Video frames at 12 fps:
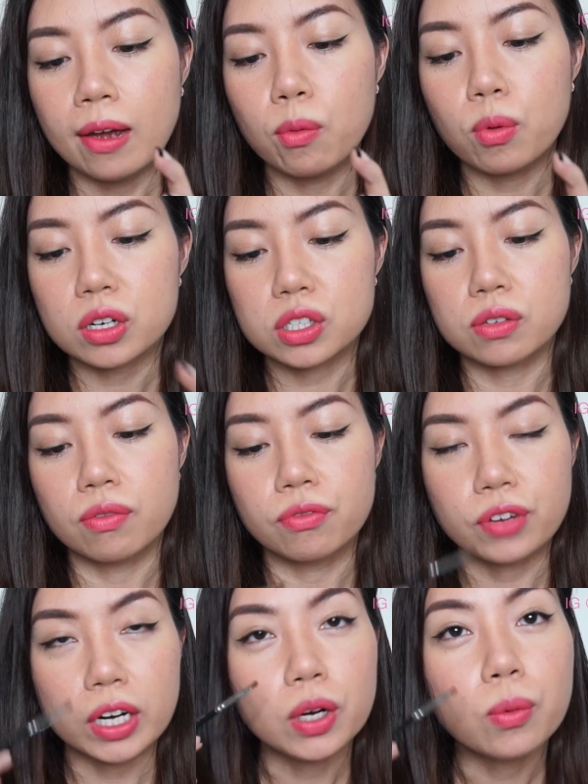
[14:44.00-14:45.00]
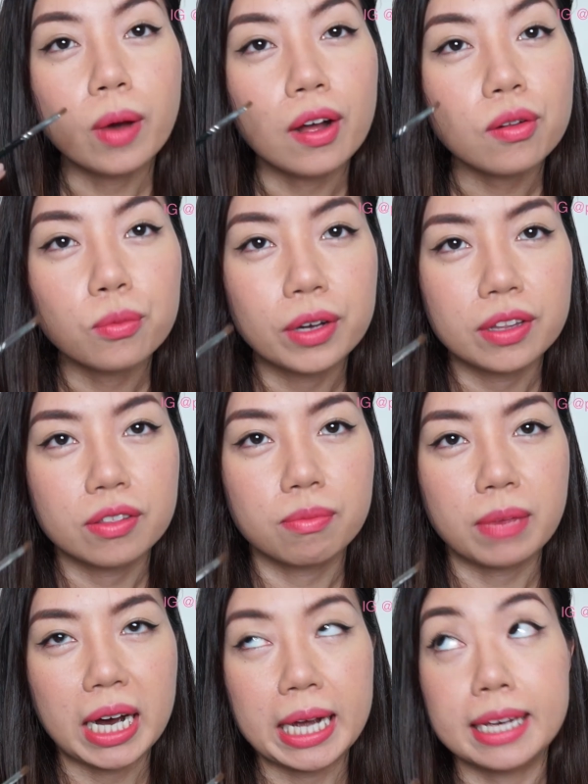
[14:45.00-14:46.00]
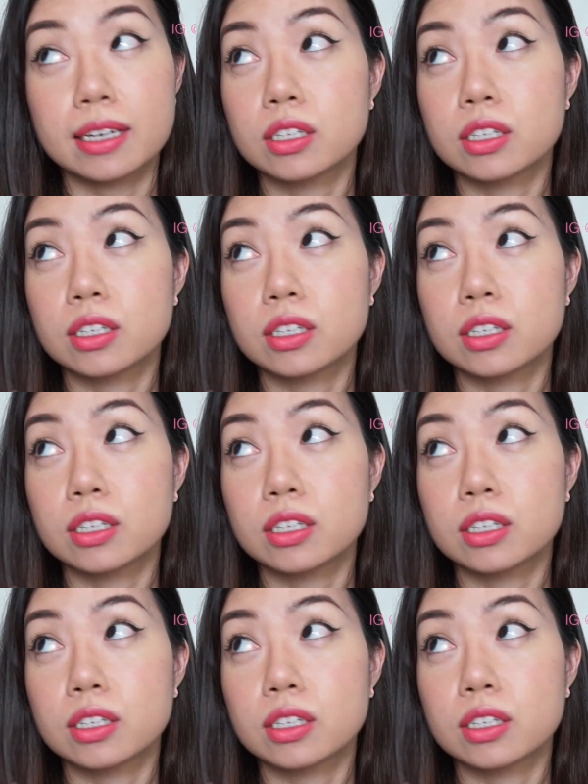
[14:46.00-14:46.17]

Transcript: It works very well with my